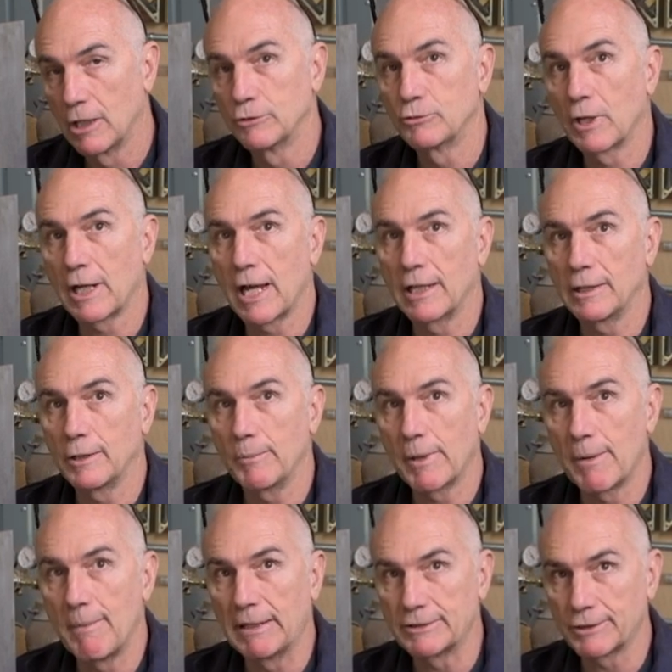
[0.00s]
So I got a little bit
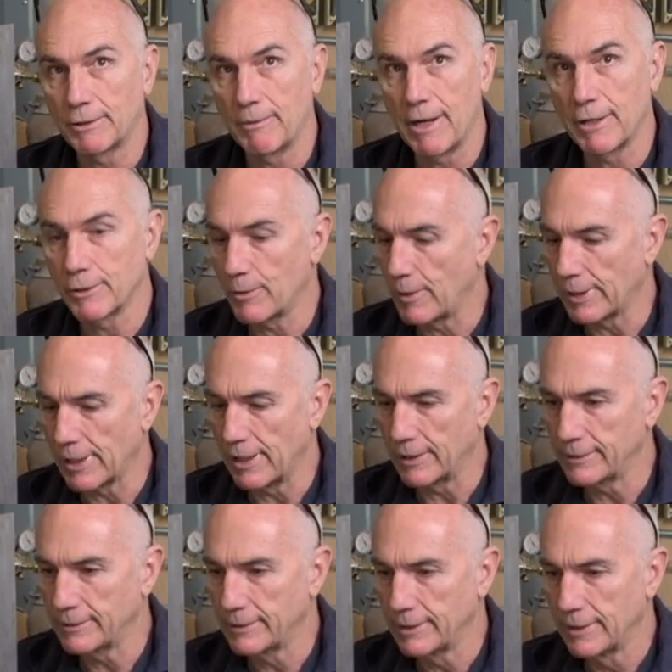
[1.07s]
of messing around going
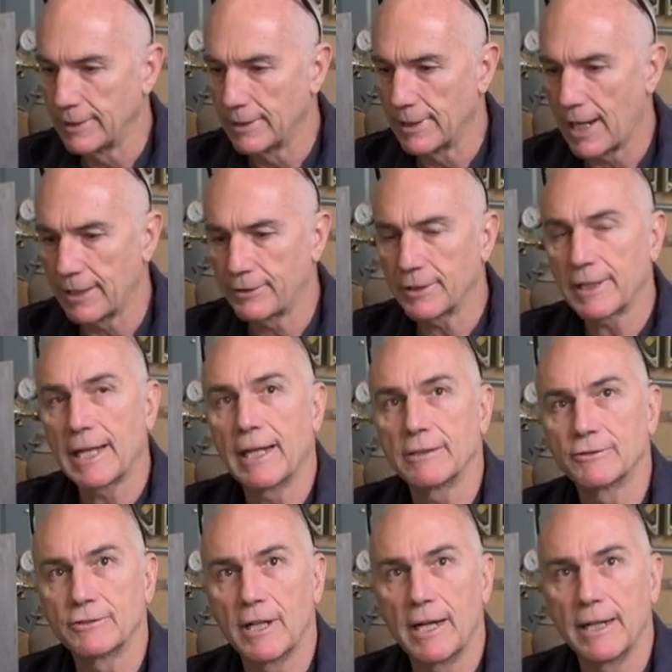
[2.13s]
on. I took it
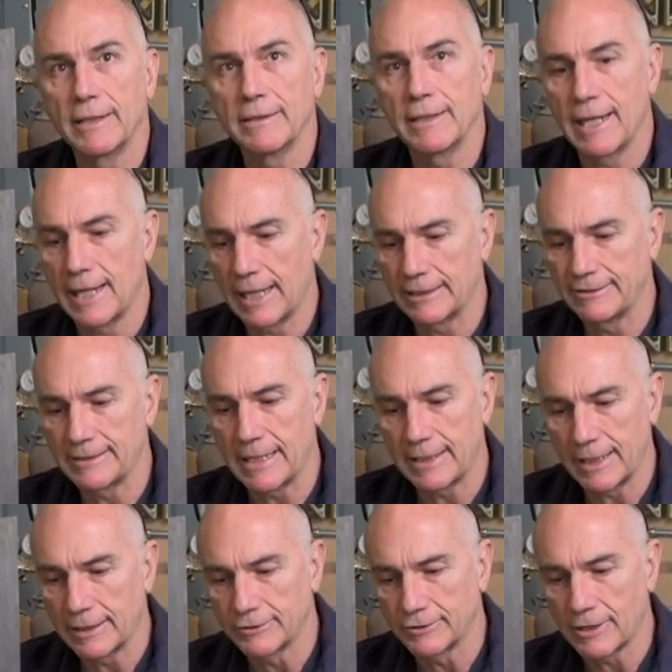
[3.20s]
outside and I
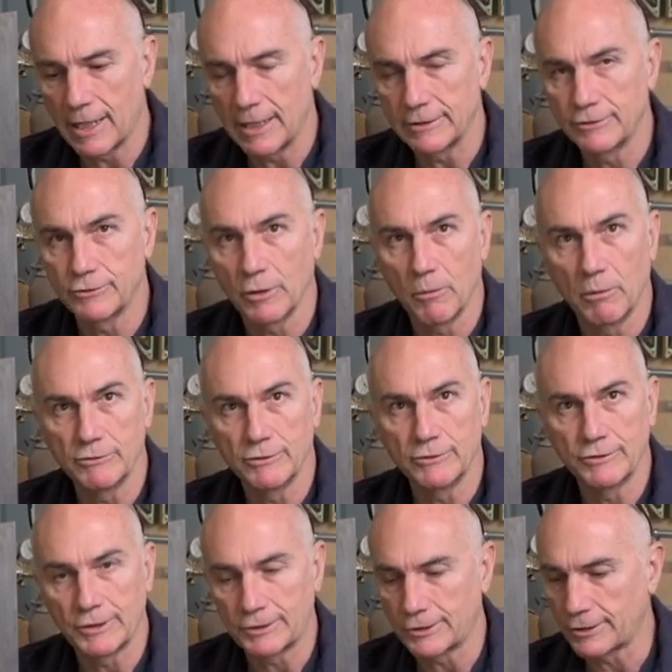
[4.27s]
sanded the side so it wasn't
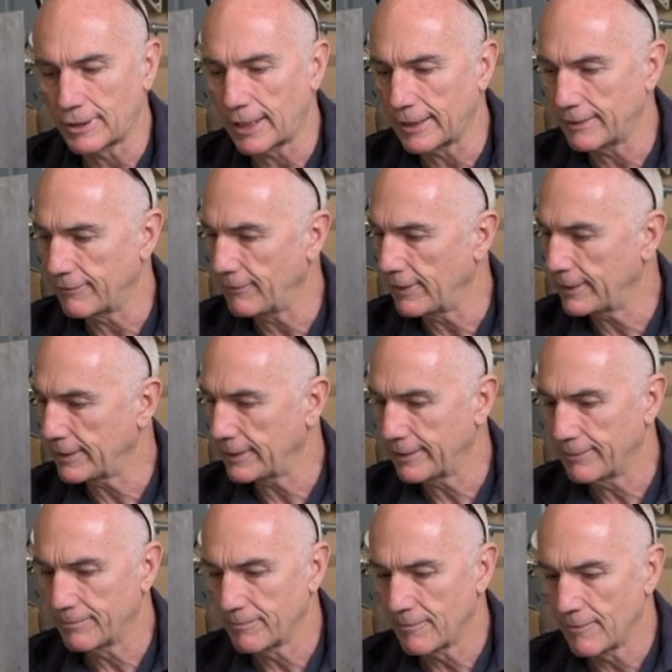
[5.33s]
such a tight fit.
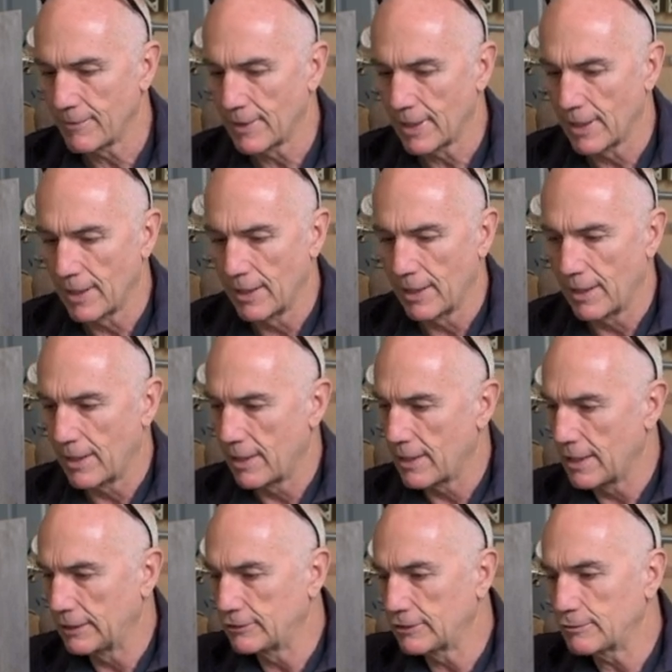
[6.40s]

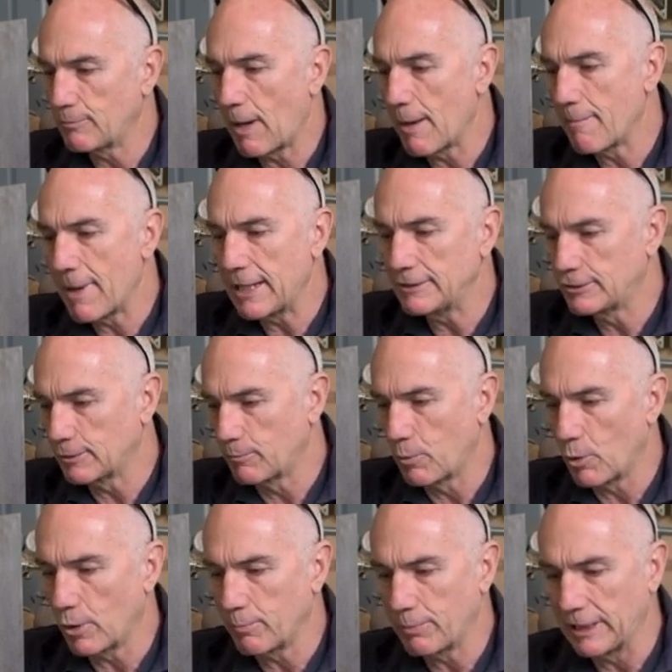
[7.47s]
This is my main
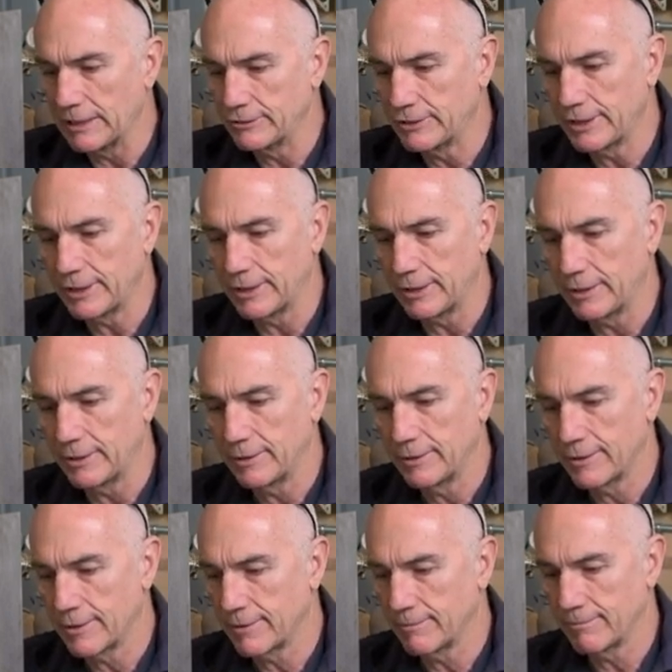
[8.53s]
support piece here.
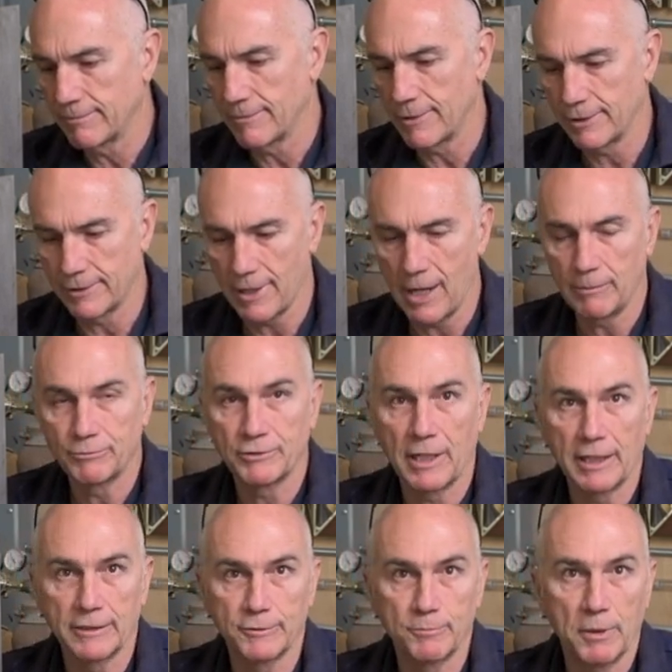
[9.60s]
The top
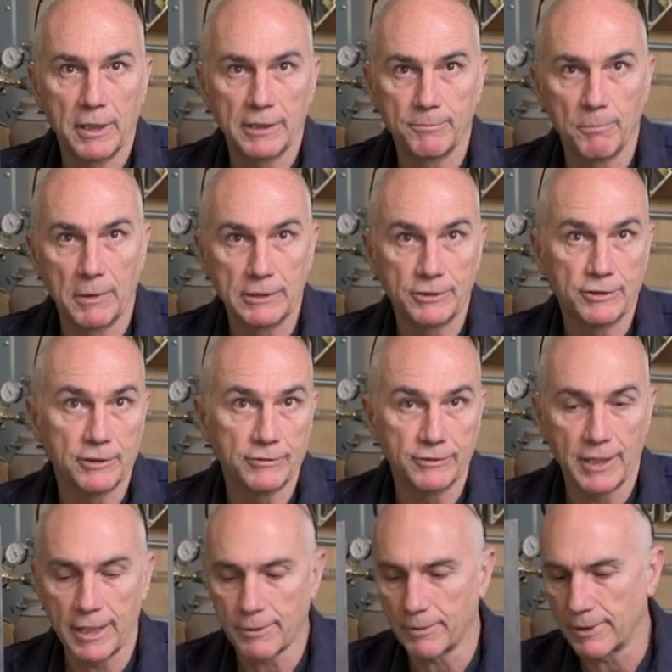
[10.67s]
side is pretty much just
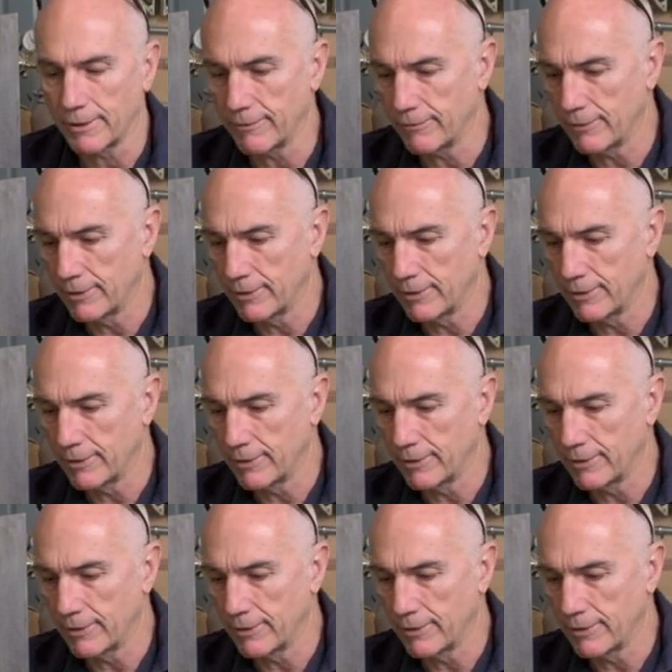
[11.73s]
decorative.